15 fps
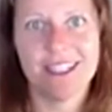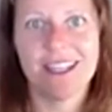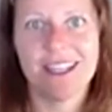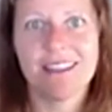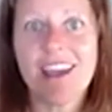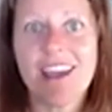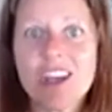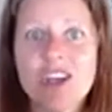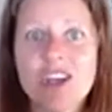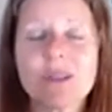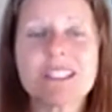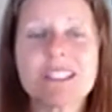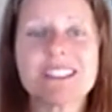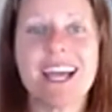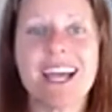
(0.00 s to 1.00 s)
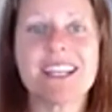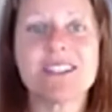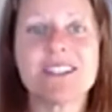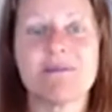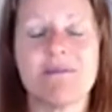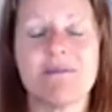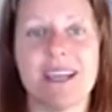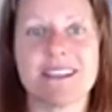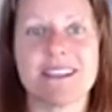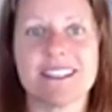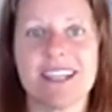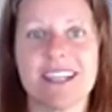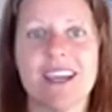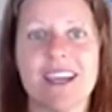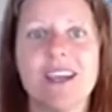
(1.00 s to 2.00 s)
Then you are starting to
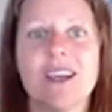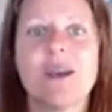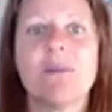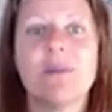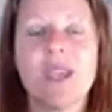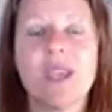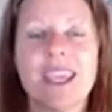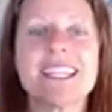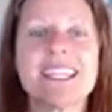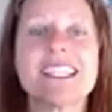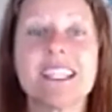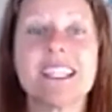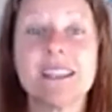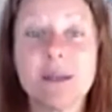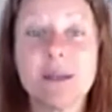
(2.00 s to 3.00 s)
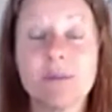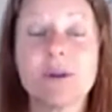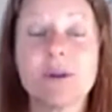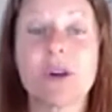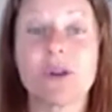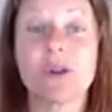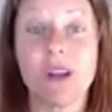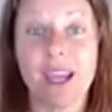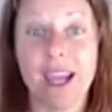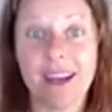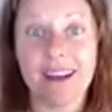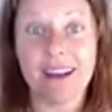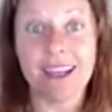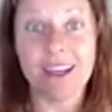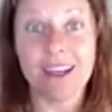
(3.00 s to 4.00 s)
master being a deliberate
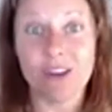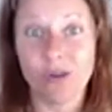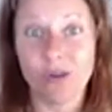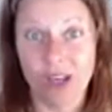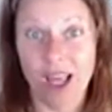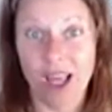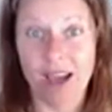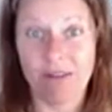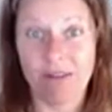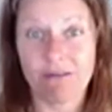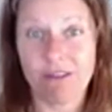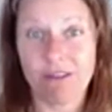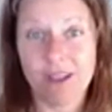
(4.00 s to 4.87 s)
creator in your life,